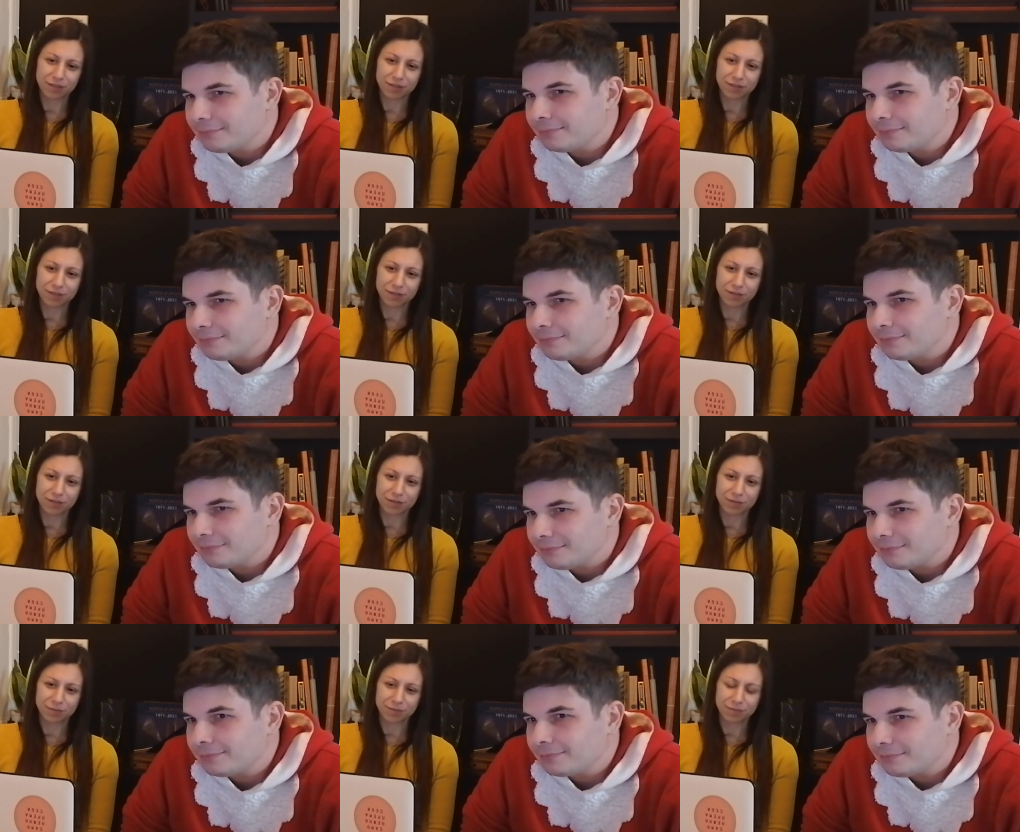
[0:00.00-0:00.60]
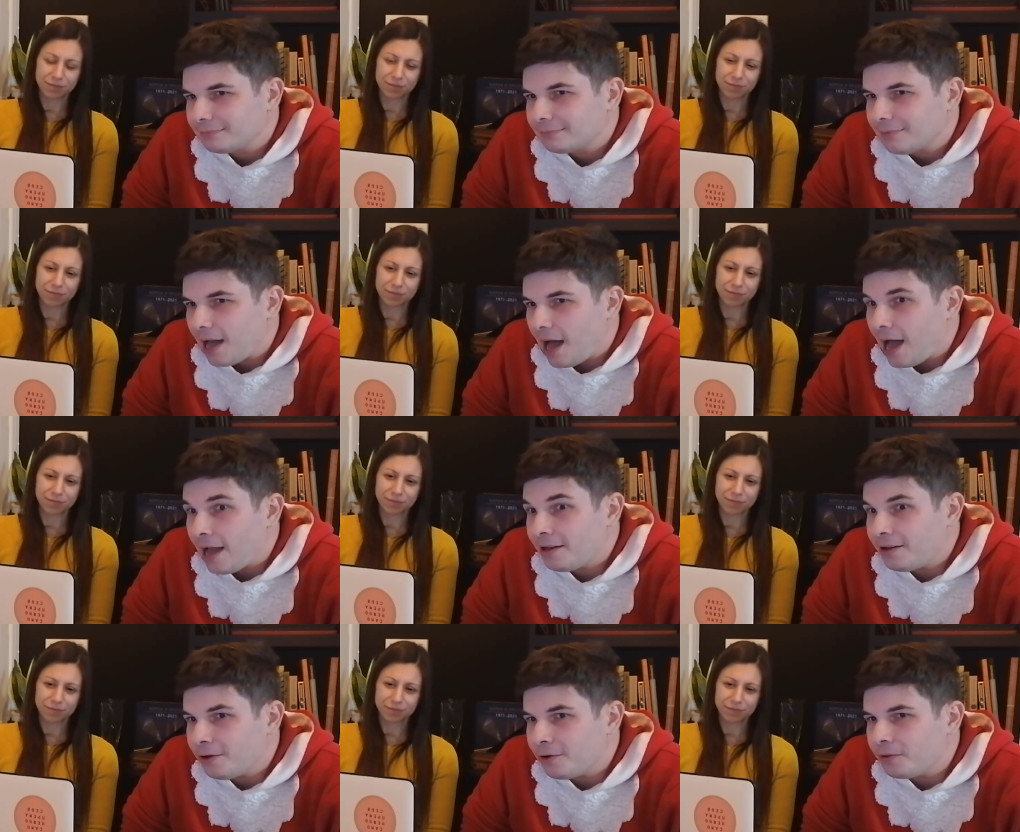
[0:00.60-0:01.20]
Speaker 1: it's.
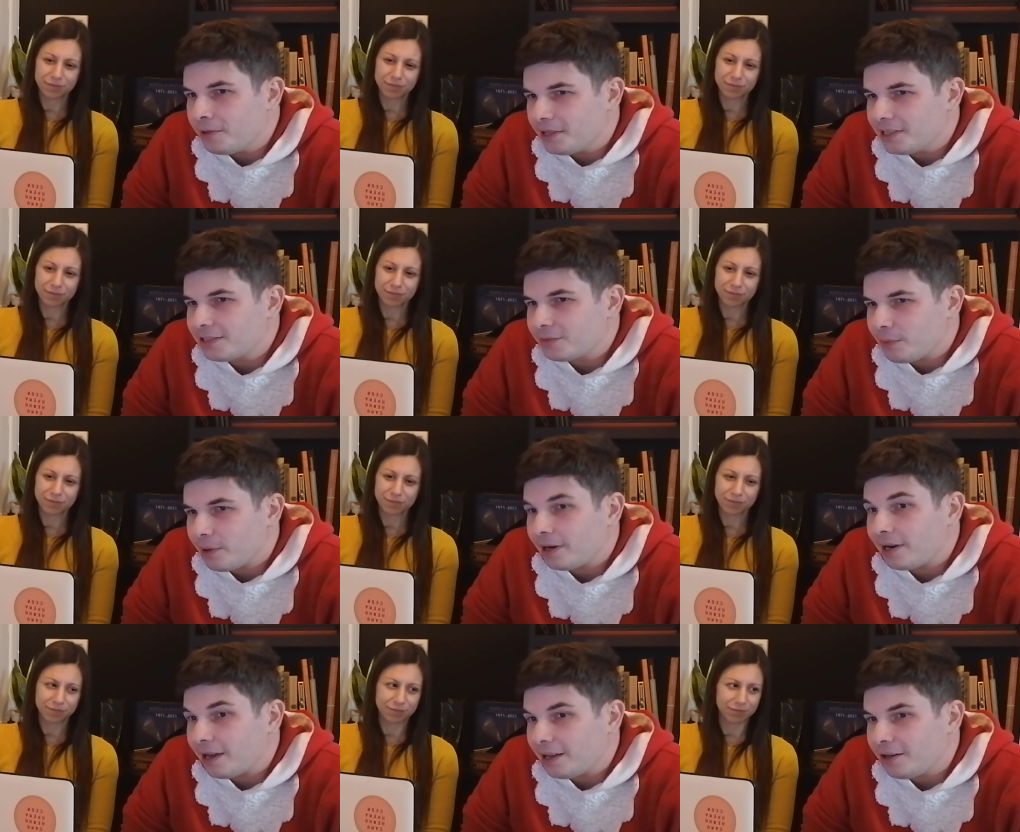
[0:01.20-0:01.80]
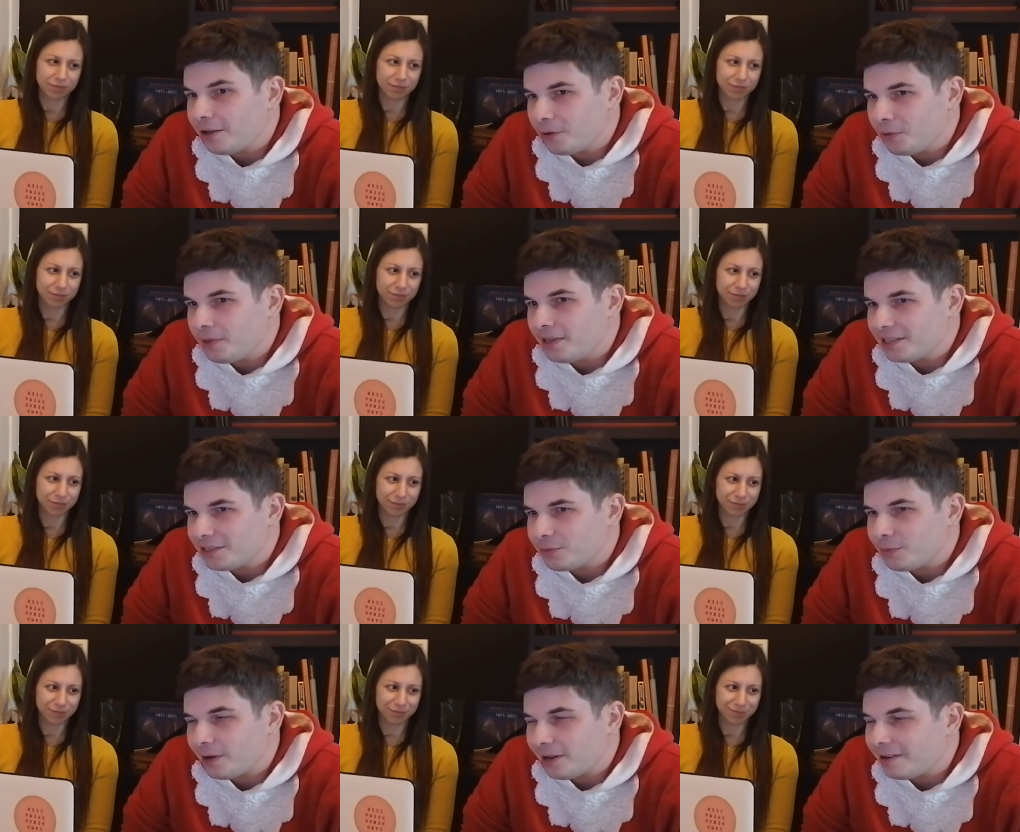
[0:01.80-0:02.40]
I know this one. I know
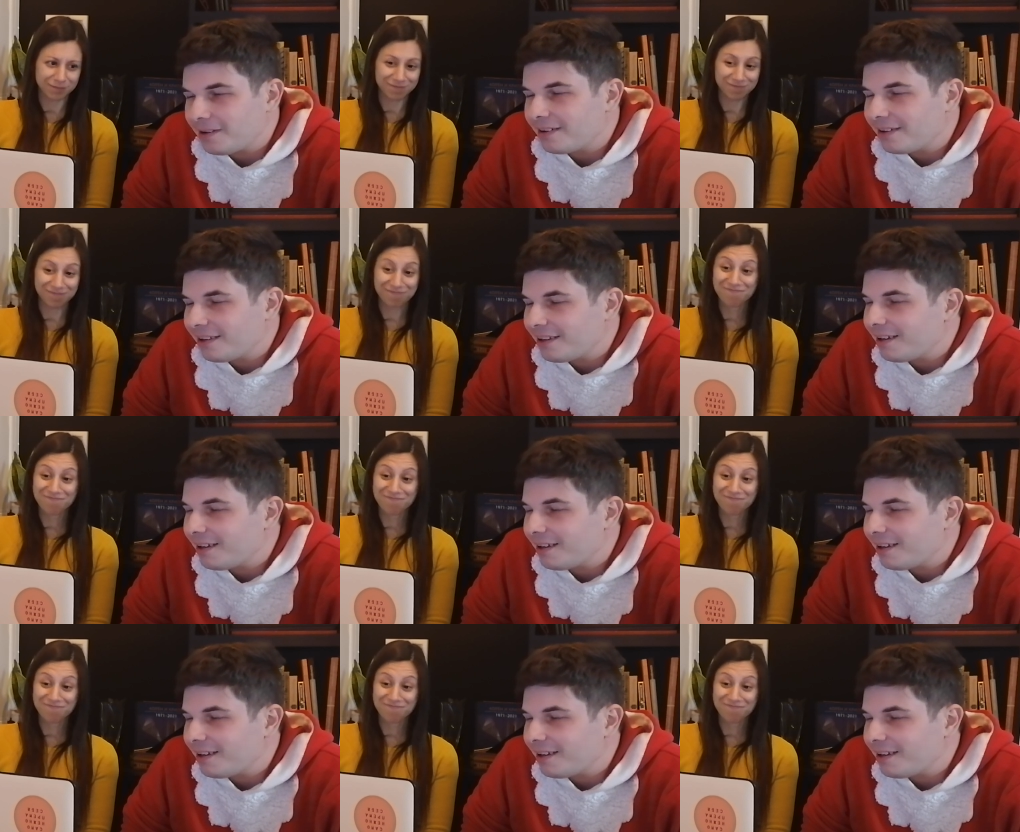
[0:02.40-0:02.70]
this one.